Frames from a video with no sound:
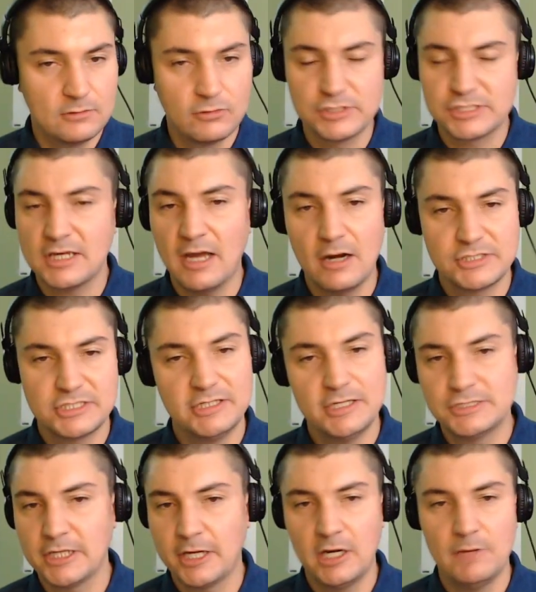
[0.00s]
Chris Carson
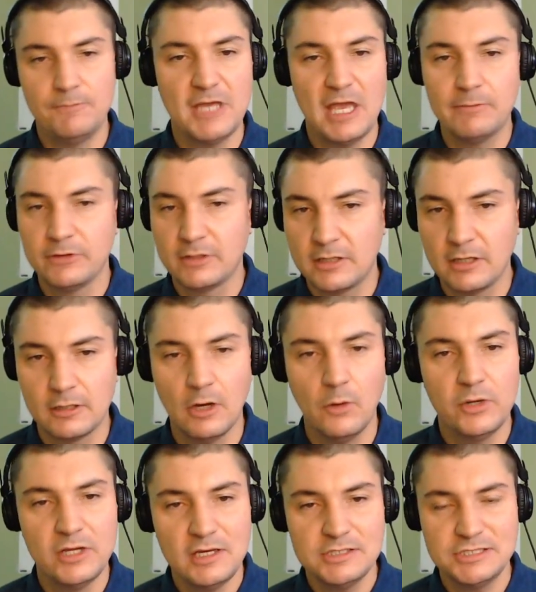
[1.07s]
isn't going to be able to get
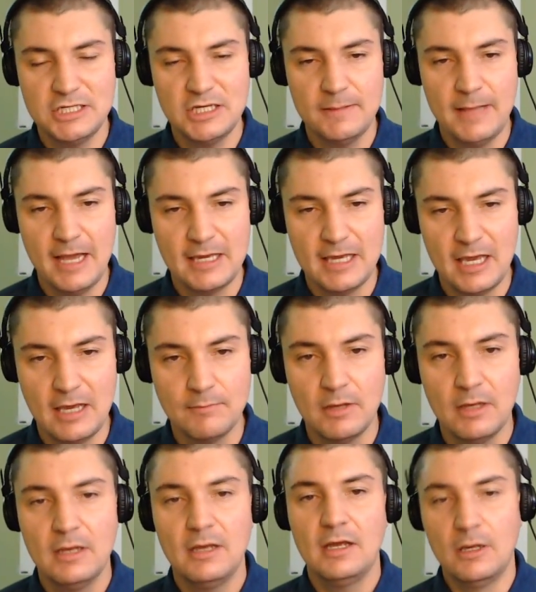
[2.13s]
going easy in that game,
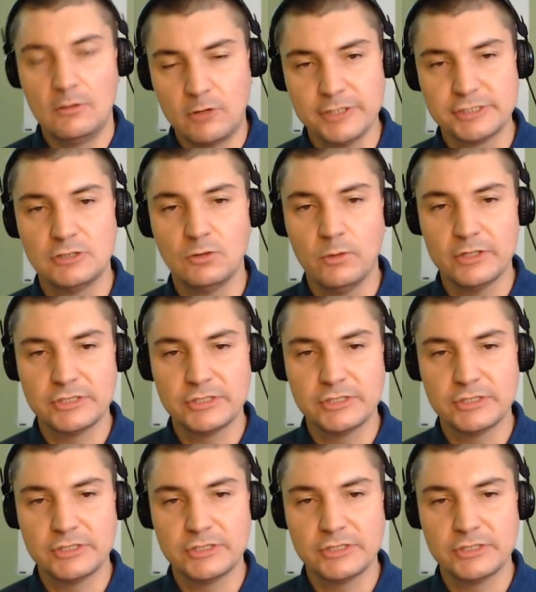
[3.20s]
and Russell